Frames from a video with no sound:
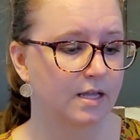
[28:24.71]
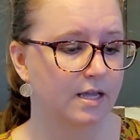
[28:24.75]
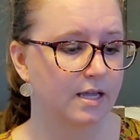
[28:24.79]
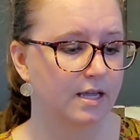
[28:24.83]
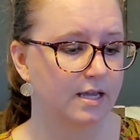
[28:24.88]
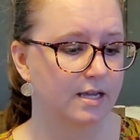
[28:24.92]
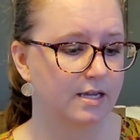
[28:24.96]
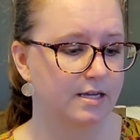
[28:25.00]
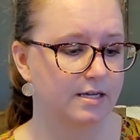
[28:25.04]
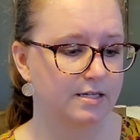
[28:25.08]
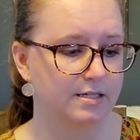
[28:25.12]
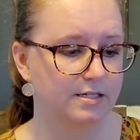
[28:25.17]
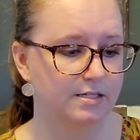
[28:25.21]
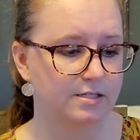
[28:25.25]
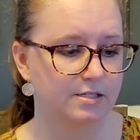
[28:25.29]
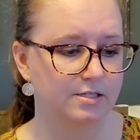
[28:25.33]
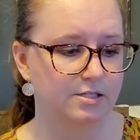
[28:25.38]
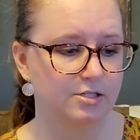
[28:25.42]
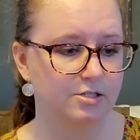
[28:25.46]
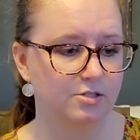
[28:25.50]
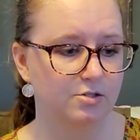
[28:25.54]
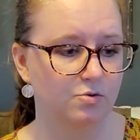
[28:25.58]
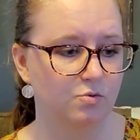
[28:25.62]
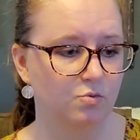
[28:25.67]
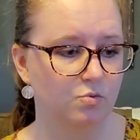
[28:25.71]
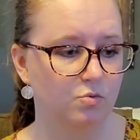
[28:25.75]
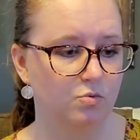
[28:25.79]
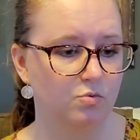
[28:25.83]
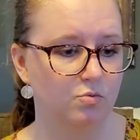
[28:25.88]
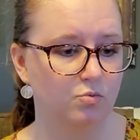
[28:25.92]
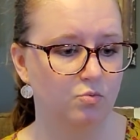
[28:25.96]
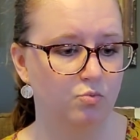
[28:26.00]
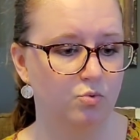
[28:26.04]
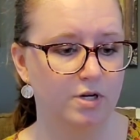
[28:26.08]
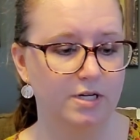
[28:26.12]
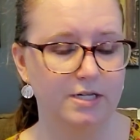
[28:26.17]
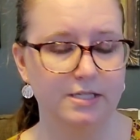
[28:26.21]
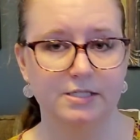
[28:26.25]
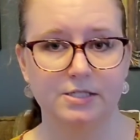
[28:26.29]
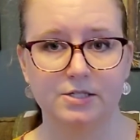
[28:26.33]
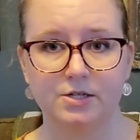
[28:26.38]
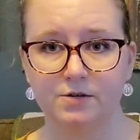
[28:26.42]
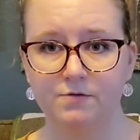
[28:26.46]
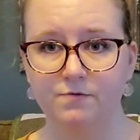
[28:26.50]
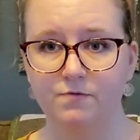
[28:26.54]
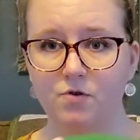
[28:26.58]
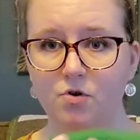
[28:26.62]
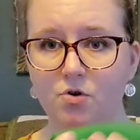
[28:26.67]
and what it's
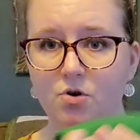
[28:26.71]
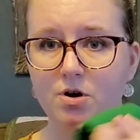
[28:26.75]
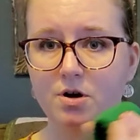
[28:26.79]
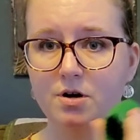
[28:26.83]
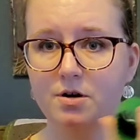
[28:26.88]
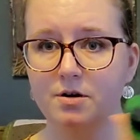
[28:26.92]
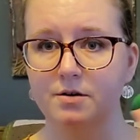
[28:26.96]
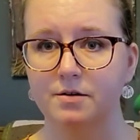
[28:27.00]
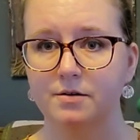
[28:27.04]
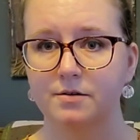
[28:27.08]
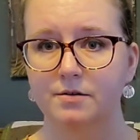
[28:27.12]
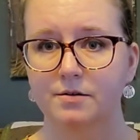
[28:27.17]
good for